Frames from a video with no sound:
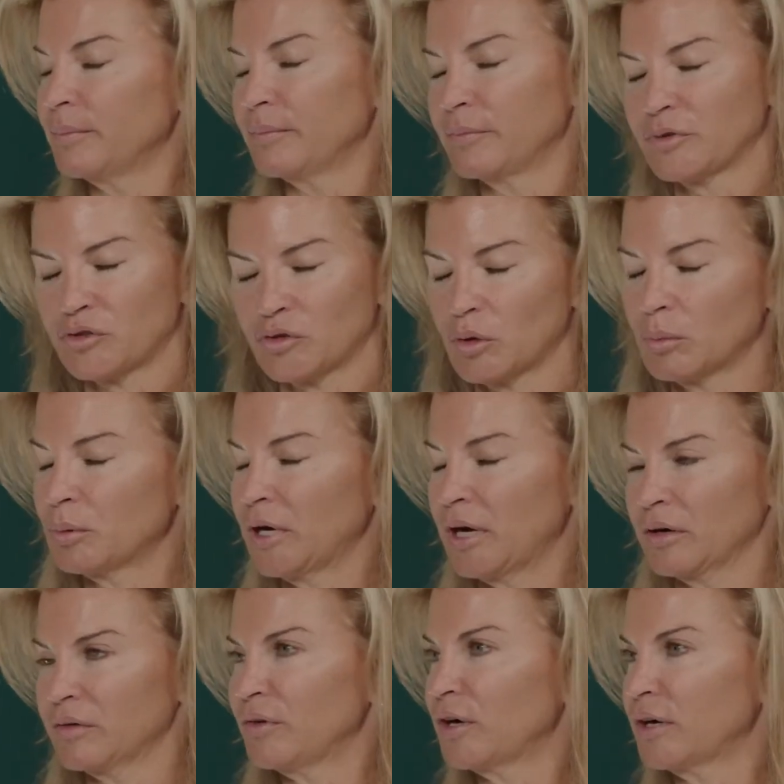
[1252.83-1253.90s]
so
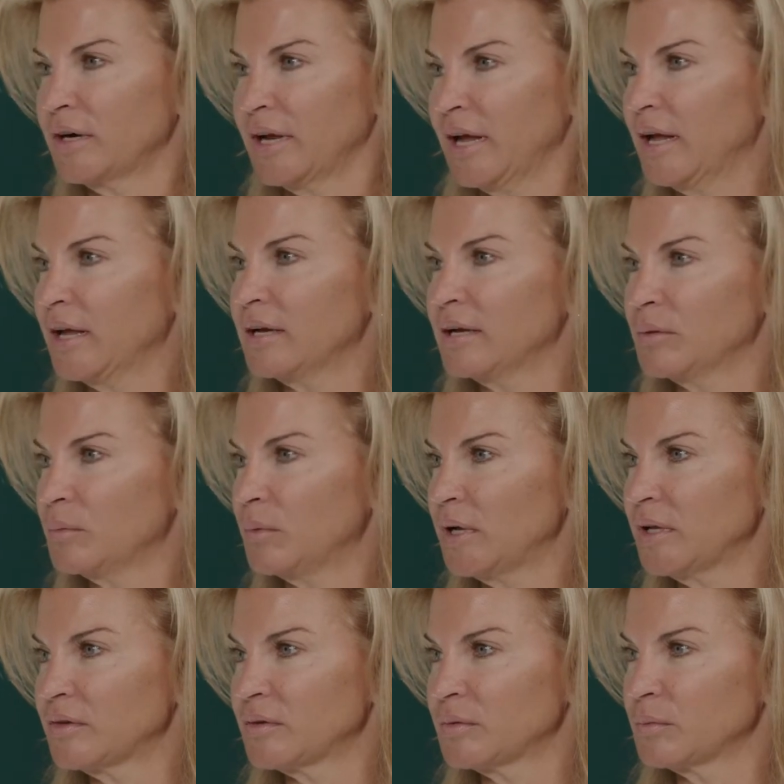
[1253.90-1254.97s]
proud of Heart and Hand and
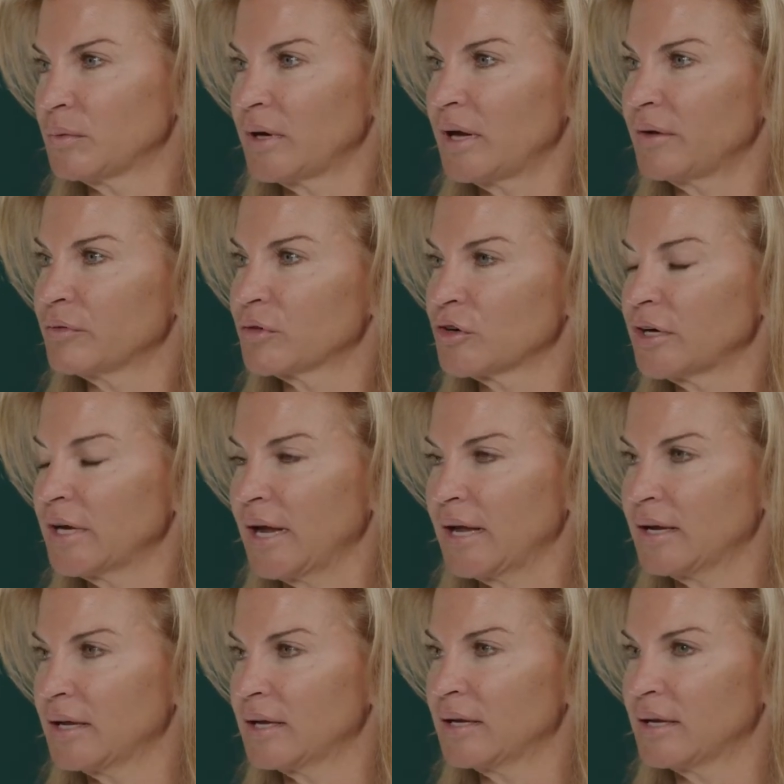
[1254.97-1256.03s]
what I've
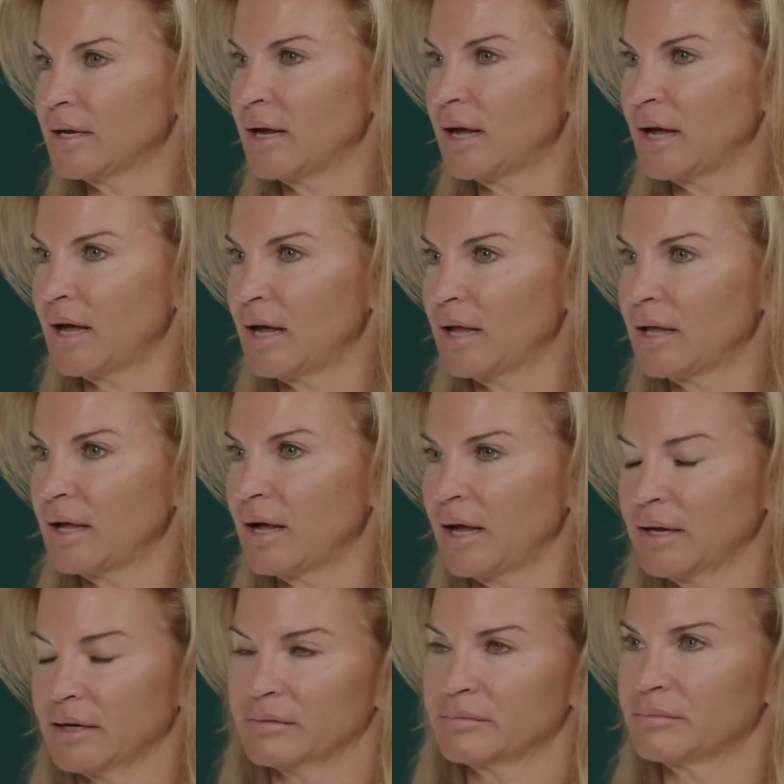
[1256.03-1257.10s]
created, and
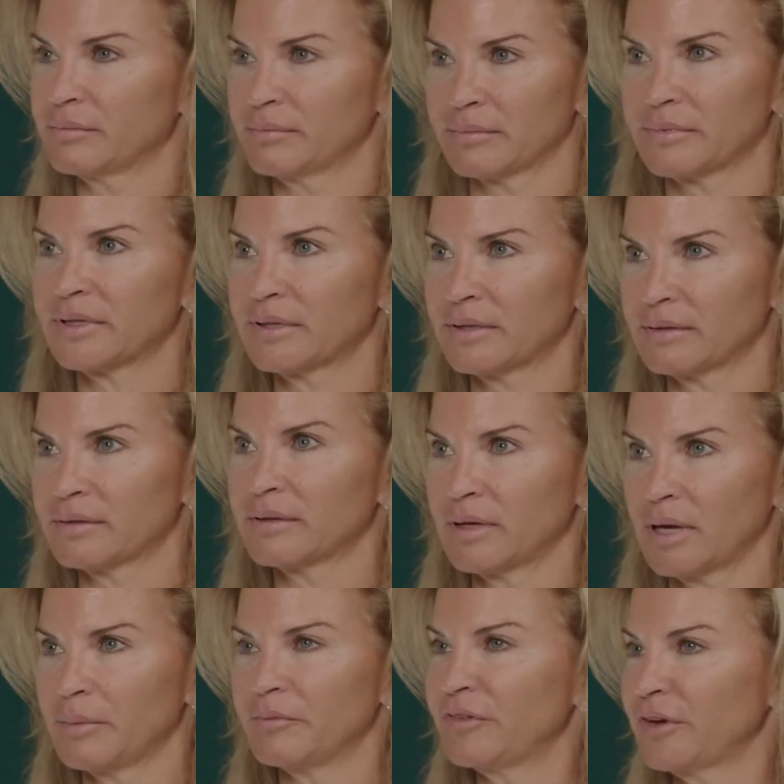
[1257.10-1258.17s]

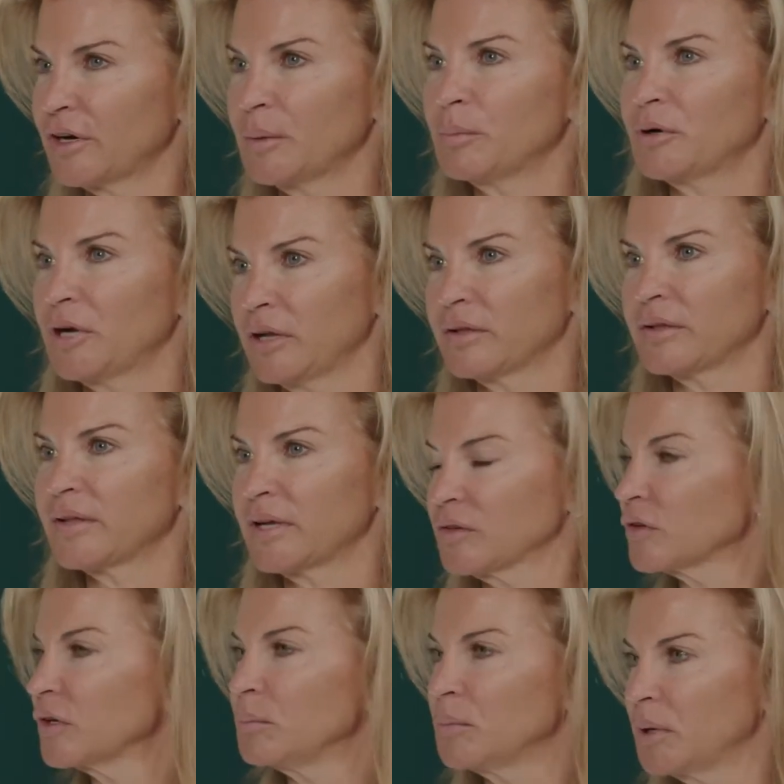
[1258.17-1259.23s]
I'm very proud that
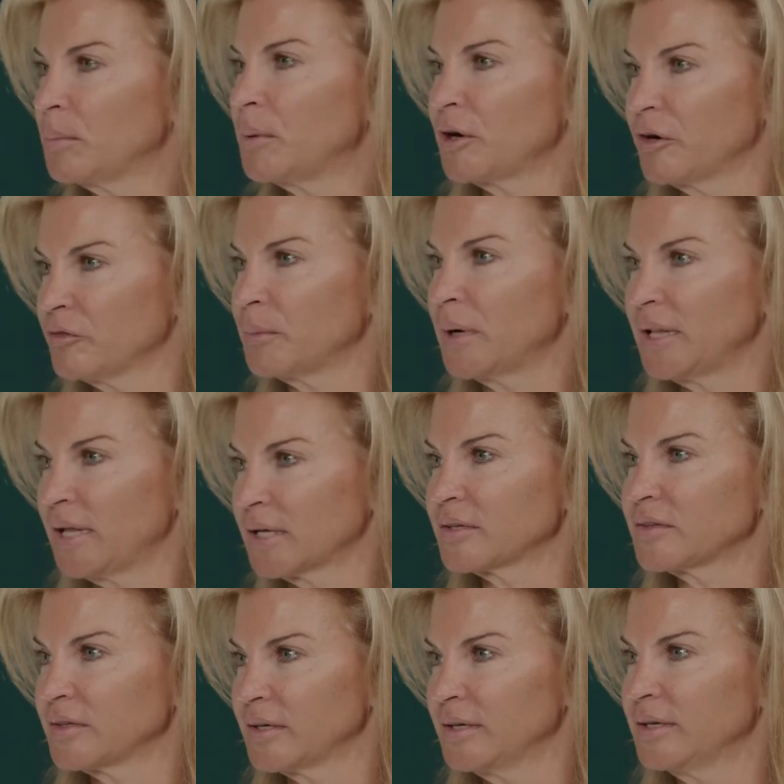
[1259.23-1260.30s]
that's going to be a part of my
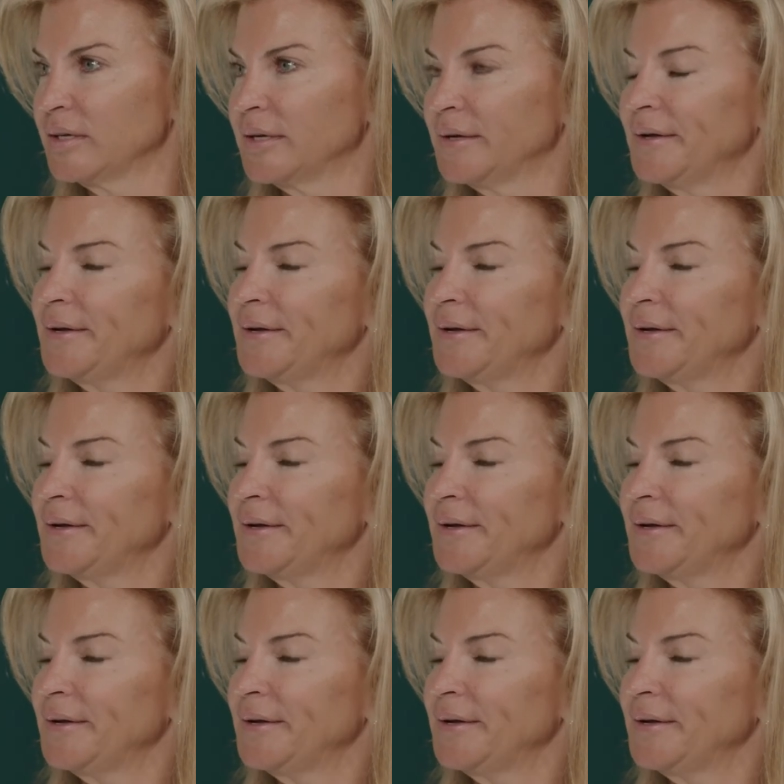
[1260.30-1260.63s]
legacy,